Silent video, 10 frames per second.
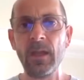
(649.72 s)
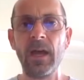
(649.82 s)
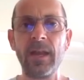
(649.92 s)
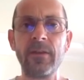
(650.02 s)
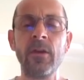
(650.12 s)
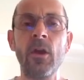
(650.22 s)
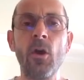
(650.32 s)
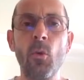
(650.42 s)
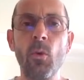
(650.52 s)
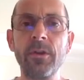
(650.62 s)
And
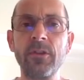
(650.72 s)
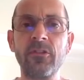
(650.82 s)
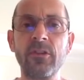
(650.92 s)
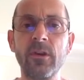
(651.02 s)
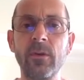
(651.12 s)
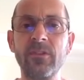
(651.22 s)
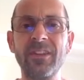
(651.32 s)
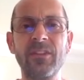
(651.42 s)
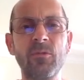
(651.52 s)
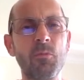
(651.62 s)
what it shows
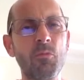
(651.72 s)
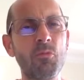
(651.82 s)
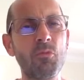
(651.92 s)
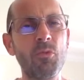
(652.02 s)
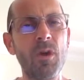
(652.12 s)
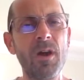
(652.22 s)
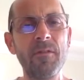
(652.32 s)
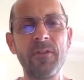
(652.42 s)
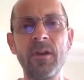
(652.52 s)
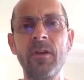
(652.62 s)
is
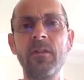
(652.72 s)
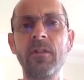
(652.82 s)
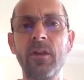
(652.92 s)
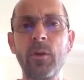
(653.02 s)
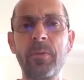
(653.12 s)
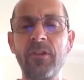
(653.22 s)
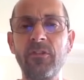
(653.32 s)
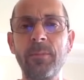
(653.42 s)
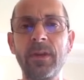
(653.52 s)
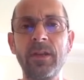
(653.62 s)
rather low
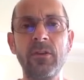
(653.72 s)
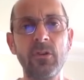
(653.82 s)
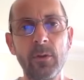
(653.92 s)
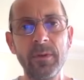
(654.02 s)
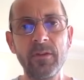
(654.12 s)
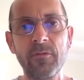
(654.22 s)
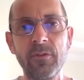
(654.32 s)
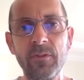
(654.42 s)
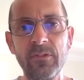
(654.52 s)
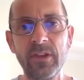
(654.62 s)
pressure being dominant
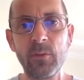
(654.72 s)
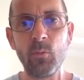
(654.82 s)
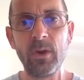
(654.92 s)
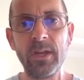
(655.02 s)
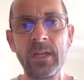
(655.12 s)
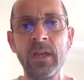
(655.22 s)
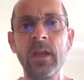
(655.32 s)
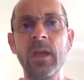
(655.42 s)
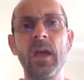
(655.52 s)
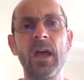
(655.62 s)
through the second week.
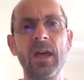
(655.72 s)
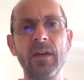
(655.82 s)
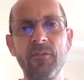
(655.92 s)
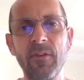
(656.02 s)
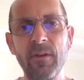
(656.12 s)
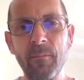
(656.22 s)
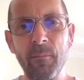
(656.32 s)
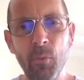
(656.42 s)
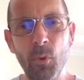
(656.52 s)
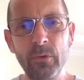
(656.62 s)
A
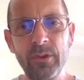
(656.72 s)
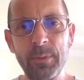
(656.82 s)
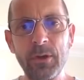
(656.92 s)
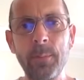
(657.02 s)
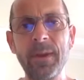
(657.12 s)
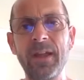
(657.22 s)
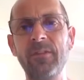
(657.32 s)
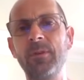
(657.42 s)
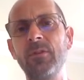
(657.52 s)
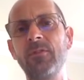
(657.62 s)
more typical
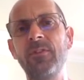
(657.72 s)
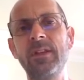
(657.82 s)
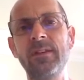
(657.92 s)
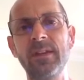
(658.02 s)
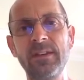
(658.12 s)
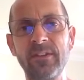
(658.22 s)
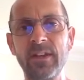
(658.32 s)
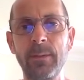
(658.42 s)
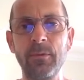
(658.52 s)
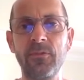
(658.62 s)
pattern, because the data
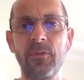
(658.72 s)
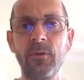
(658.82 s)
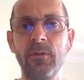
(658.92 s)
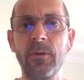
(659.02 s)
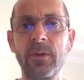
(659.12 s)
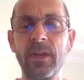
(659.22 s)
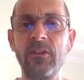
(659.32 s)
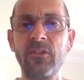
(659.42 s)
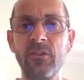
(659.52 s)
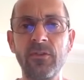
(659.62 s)
tables for
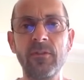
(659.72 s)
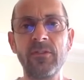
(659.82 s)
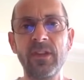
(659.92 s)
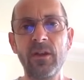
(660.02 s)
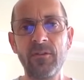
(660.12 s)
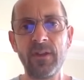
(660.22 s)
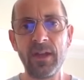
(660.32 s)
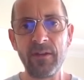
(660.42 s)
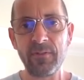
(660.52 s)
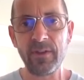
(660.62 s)
locations further south
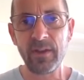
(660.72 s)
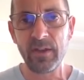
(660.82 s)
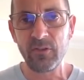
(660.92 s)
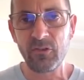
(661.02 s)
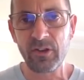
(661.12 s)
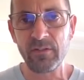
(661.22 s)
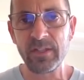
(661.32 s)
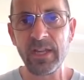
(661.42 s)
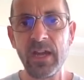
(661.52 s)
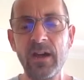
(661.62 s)
have
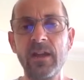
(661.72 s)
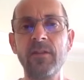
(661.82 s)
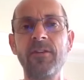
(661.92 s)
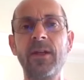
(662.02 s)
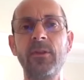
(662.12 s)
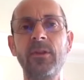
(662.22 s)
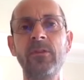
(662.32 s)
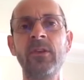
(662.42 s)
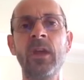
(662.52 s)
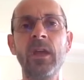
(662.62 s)
generally higher
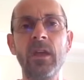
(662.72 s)
values,